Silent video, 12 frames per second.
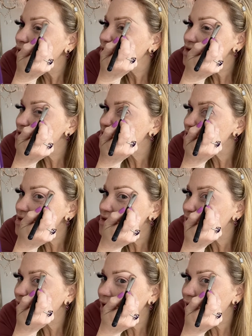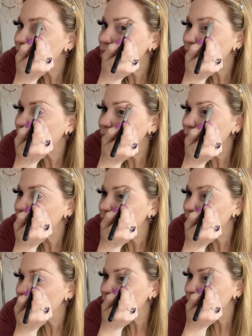just to set that
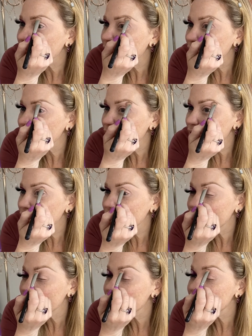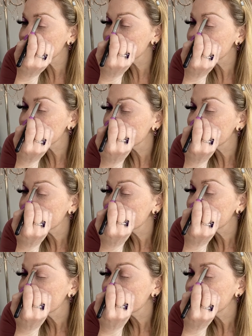primer that I used
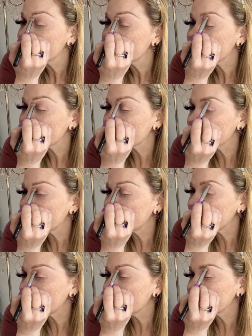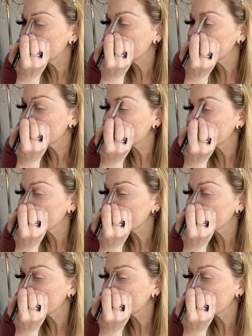on your